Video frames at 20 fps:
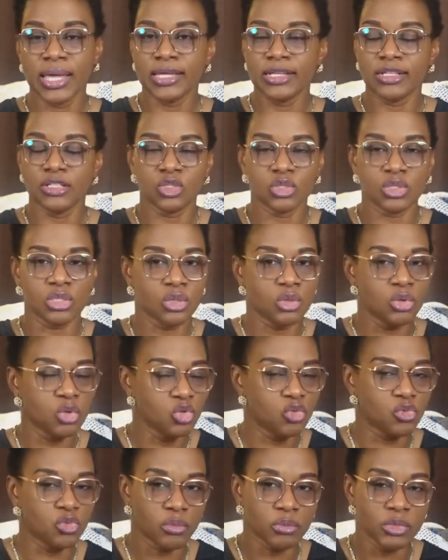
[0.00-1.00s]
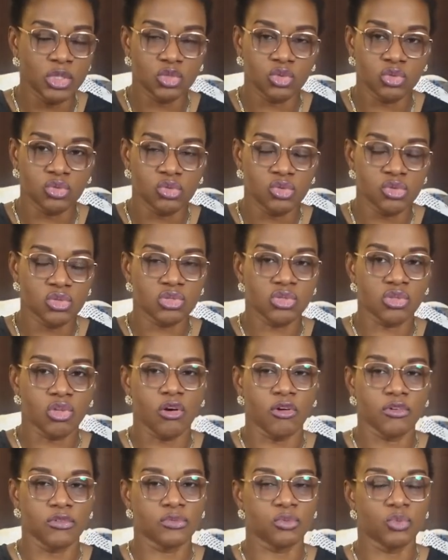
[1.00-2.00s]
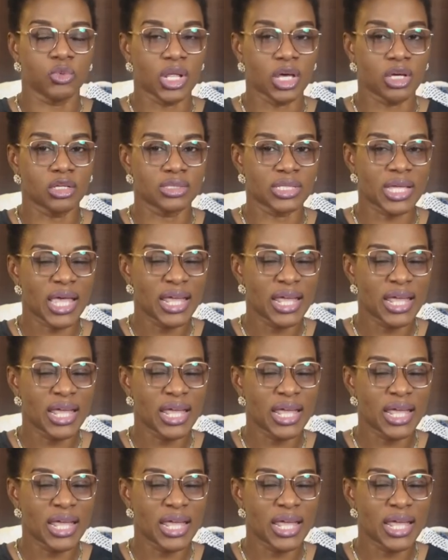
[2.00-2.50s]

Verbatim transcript: it's good for me to do stuff without